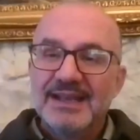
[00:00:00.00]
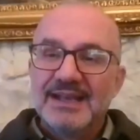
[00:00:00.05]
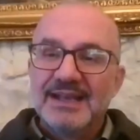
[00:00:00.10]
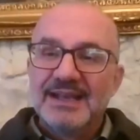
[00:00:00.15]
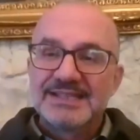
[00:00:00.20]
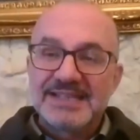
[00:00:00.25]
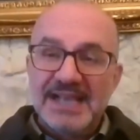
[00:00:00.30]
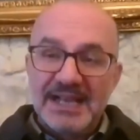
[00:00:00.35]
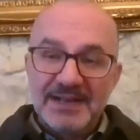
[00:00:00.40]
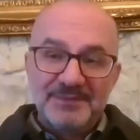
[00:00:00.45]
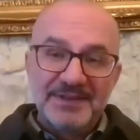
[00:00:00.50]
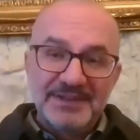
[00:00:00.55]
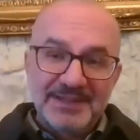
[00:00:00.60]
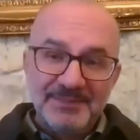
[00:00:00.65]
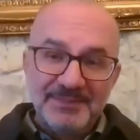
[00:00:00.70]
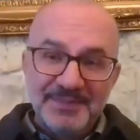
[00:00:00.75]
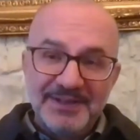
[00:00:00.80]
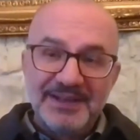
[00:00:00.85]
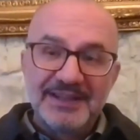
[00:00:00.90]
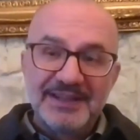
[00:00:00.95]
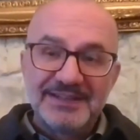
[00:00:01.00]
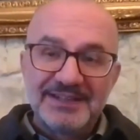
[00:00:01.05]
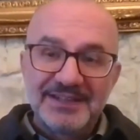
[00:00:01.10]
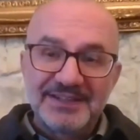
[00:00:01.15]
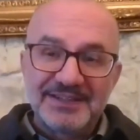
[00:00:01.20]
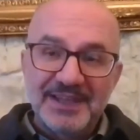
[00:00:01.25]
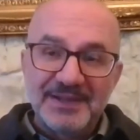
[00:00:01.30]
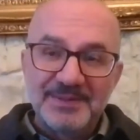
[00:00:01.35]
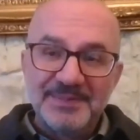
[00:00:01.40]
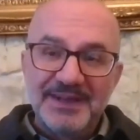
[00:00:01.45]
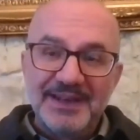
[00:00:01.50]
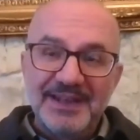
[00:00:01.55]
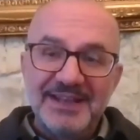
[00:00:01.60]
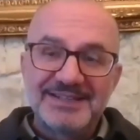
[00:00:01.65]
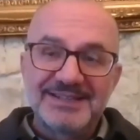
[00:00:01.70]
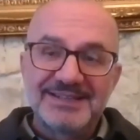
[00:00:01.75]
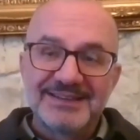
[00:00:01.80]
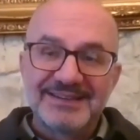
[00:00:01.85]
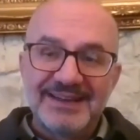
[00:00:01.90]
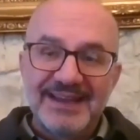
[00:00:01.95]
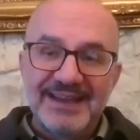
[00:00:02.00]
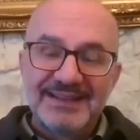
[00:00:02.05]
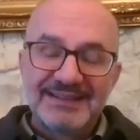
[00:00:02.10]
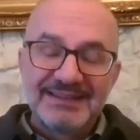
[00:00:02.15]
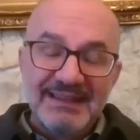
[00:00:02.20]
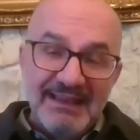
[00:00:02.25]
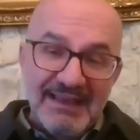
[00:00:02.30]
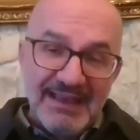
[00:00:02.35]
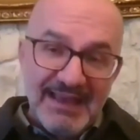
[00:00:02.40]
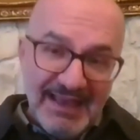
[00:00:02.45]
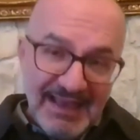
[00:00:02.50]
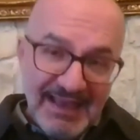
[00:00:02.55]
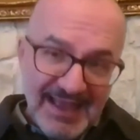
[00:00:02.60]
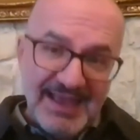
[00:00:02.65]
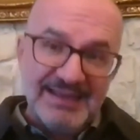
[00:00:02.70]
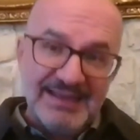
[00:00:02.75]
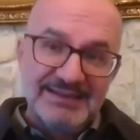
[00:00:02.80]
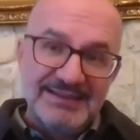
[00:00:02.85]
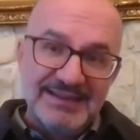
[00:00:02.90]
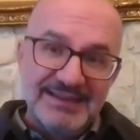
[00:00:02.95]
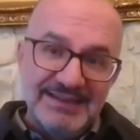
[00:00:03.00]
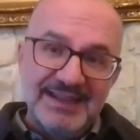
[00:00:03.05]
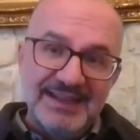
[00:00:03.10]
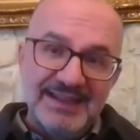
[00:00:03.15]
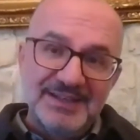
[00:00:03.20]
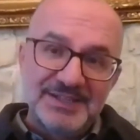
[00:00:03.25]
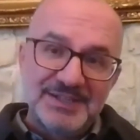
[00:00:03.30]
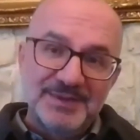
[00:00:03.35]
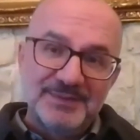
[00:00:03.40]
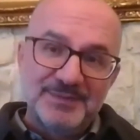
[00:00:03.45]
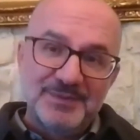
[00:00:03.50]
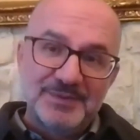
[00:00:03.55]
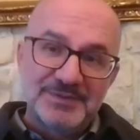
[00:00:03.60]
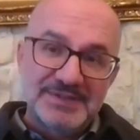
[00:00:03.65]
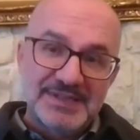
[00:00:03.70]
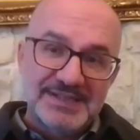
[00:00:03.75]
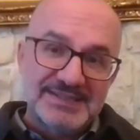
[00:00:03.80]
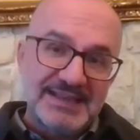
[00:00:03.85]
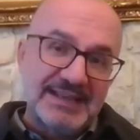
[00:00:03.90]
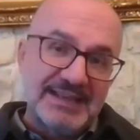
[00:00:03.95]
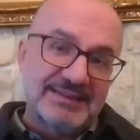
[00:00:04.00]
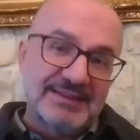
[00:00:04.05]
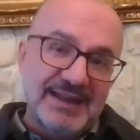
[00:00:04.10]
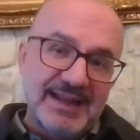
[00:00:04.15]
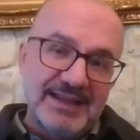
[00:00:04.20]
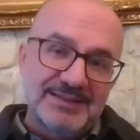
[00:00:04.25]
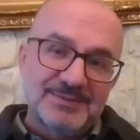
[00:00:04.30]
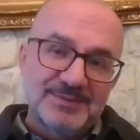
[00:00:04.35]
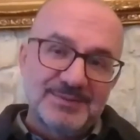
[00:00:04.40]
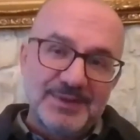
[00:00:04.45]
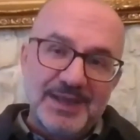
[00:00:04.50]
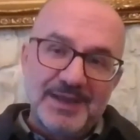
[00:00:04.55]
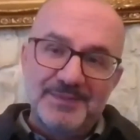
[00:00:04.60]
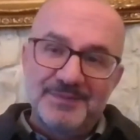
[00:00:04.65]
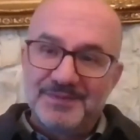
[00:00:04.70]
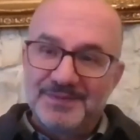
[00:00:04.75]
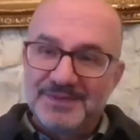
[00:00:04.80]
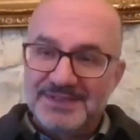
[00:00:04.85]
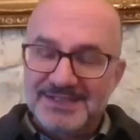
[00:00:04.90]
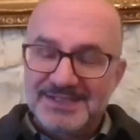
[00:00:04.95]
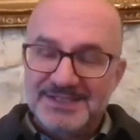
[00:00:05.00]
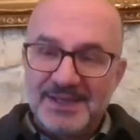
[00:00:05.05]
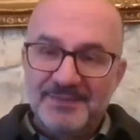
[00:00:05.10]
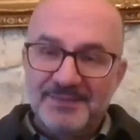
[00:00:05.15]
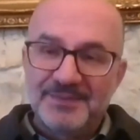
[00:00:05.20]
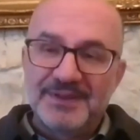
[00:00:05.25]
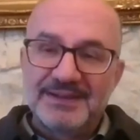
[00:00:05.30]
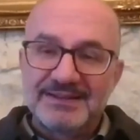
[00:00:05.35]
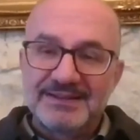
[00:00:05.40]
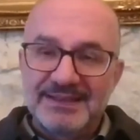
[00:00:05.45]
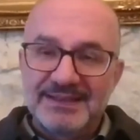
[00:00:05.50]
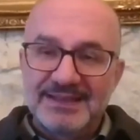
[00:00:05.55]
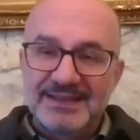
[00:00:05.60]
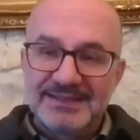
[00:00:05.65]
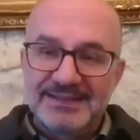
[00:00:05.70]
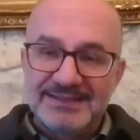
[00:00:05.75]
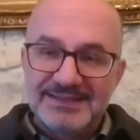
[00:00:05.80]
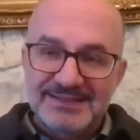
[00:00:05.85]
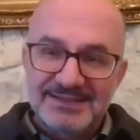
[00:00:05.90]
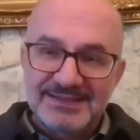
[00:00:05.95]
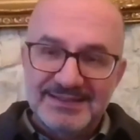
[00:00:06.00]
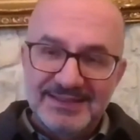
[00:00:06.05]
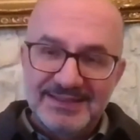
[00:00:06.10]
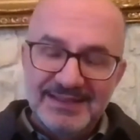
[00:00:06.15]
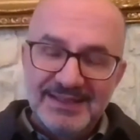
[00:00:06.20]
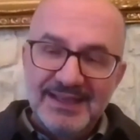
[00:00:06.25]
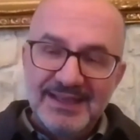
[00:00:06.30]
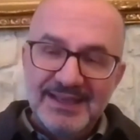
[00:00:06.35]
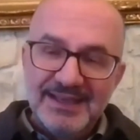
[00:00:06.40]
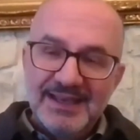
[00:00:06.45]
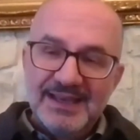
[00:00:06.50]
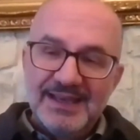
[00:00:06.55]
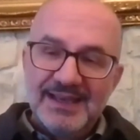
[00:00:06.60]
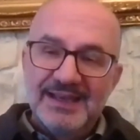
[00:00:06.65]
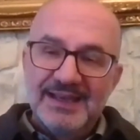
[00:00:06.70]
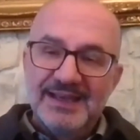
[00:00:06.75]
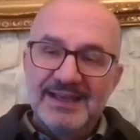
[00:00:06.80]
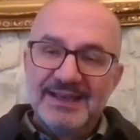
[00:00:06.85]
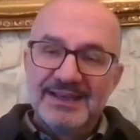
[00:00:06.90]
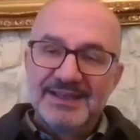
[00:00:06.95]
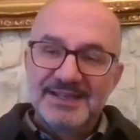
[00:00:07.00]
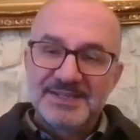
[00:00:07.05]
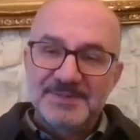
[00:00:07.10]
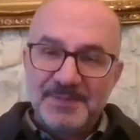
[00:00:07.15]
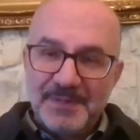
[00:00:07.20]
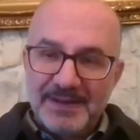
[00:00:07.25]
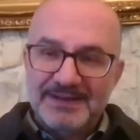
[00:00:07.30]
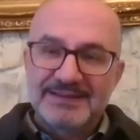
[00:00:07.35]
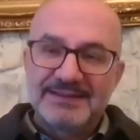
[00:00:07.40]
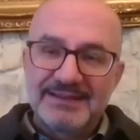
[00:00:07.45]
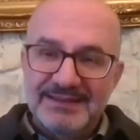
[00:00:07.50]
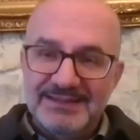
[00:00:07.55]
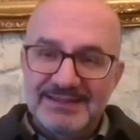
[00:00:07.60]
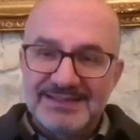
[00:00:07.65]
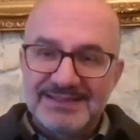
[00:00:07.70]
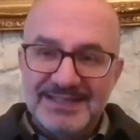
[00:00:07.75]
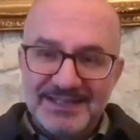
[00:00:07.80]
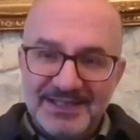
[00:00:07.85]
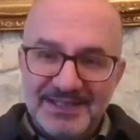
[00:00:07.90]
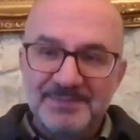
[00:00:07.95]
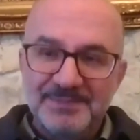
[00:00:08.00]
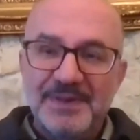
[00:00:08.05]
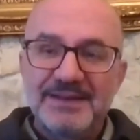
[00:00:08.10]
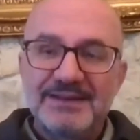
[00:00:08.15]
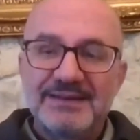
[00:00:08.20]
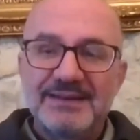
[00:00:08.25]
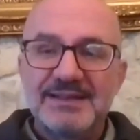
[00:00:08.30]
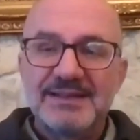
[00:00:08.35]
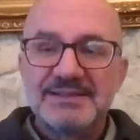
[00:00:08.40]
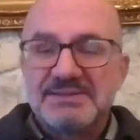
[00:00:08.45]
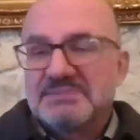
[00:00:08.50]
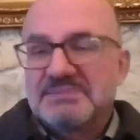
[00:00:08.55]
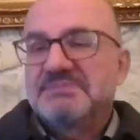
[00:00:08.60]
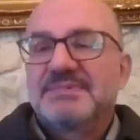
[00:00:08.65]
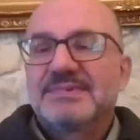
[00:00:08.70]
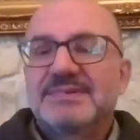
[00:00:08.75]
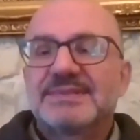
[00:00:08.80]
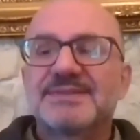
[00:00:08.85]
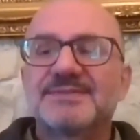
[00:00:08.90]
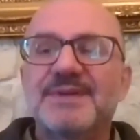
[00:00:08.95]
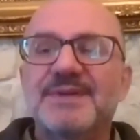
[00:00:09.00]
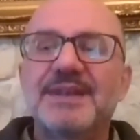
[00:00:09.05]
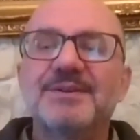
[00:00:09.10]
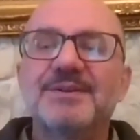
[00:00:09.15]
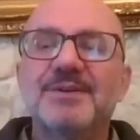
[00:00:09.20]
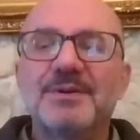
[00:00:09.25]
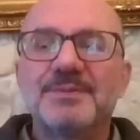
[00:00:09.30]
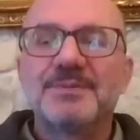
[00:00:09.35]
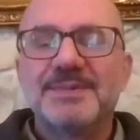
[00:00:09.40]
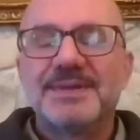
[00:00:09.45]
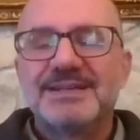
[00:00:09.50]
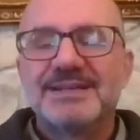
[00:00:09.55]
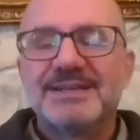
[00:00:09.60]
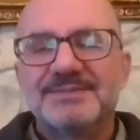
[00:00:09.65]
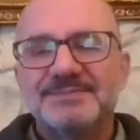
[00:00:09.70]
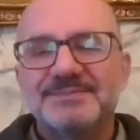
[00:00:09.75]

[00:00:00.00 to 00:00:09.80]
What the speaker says: self-determination right. And in addition, for the state right to have sovereignty, respecting its independence, it's very normal.